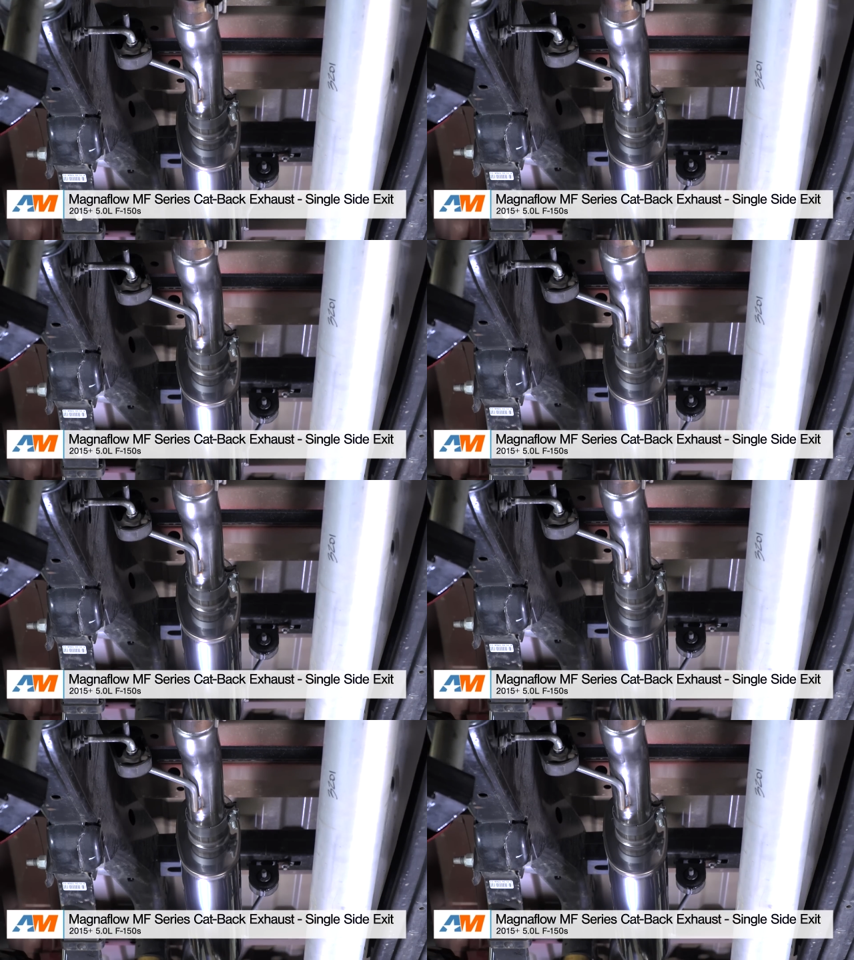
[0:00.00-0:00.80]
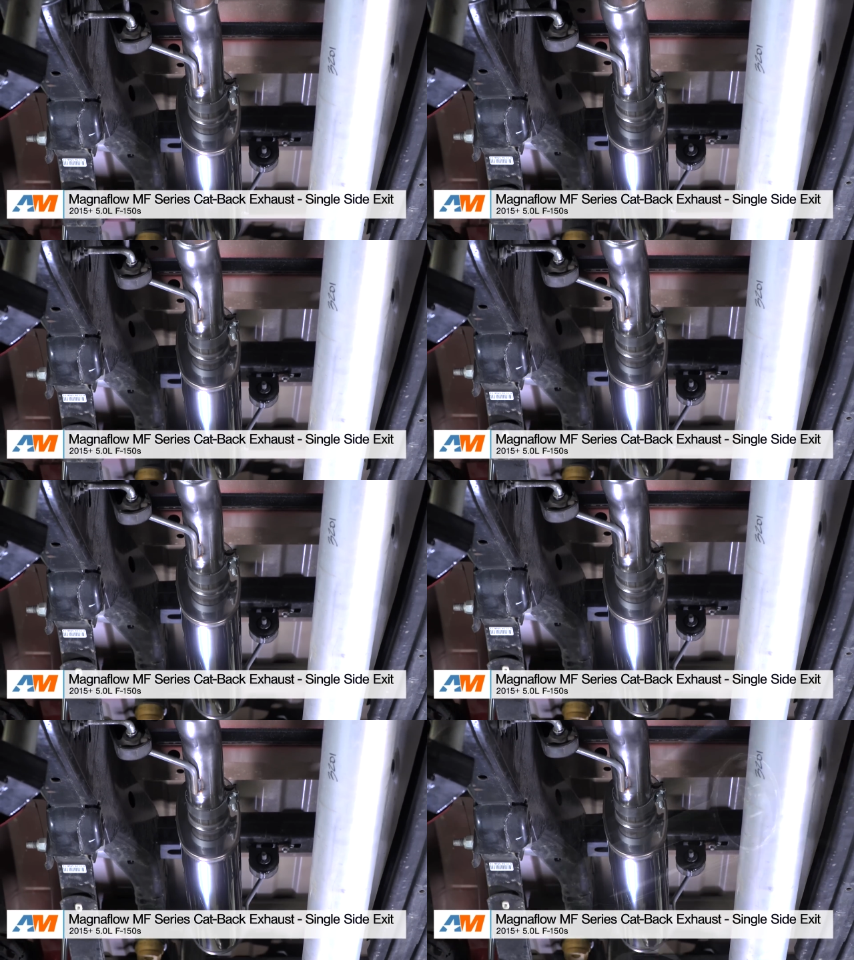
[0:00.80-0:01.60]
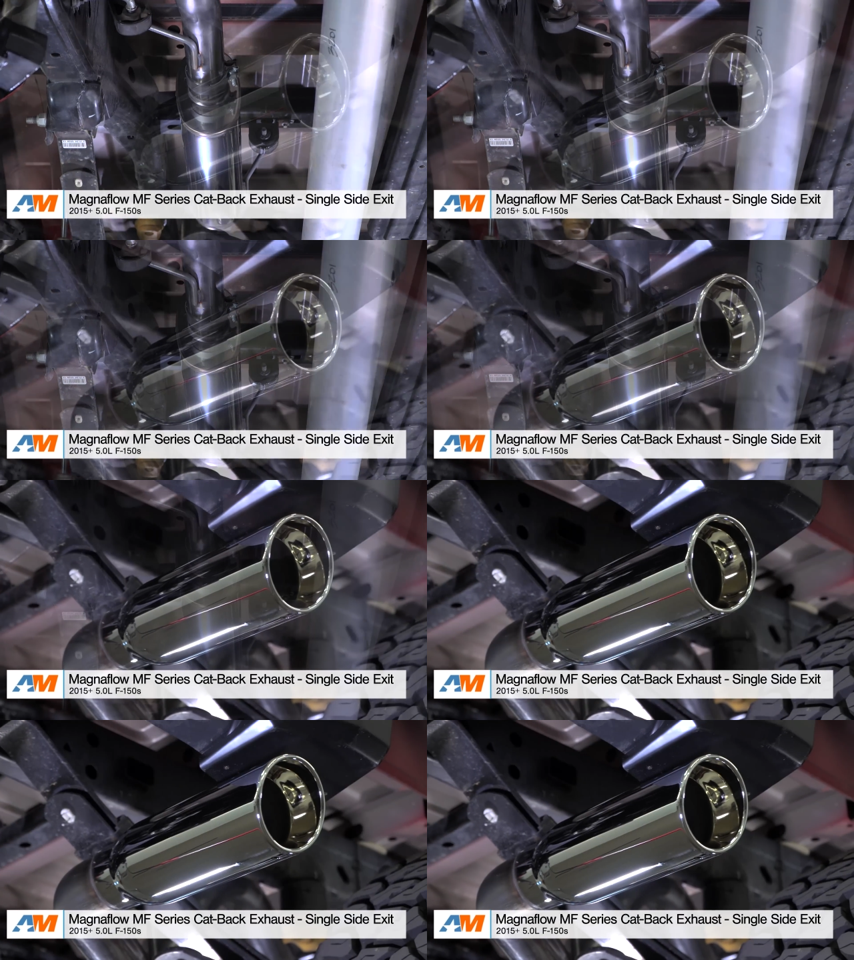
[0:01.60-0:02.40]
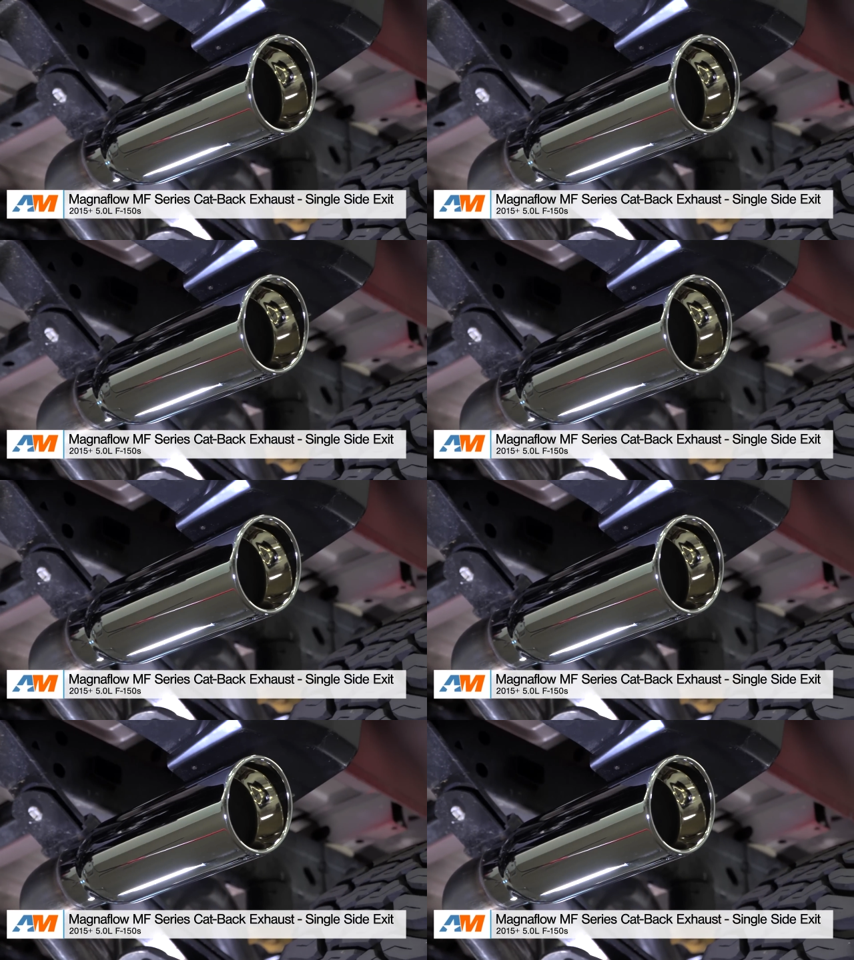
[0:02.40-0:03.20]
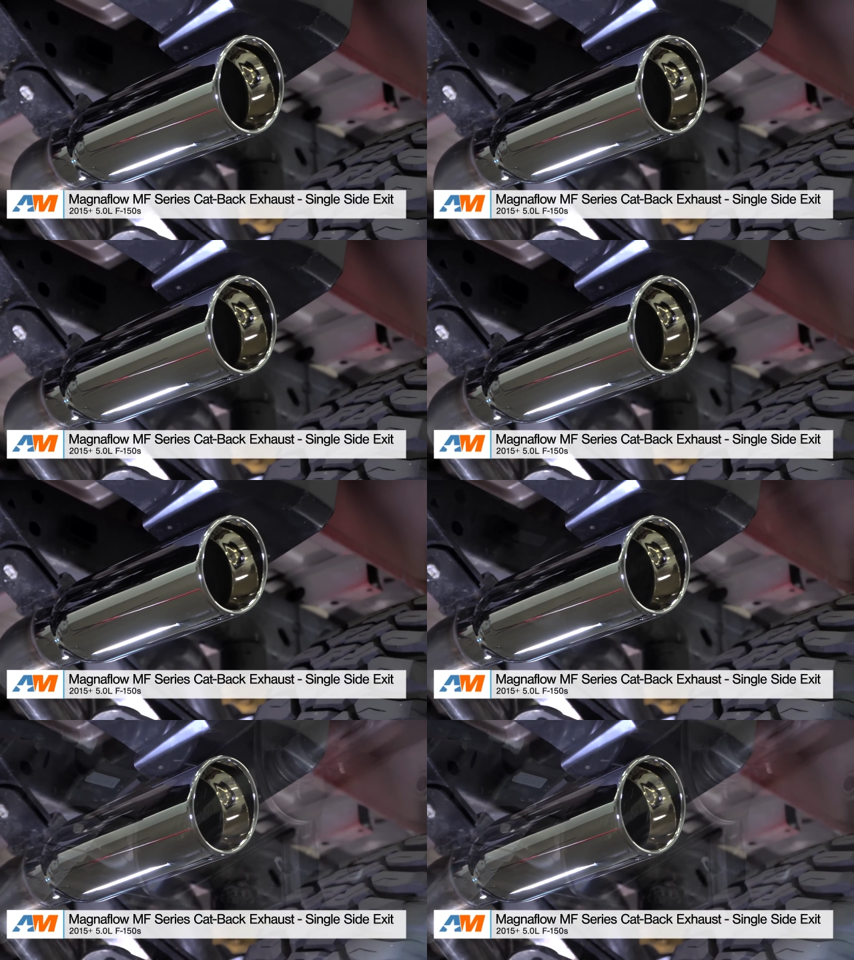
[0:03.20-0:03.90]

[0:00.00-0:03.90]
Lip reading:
[unreadable: no face in view]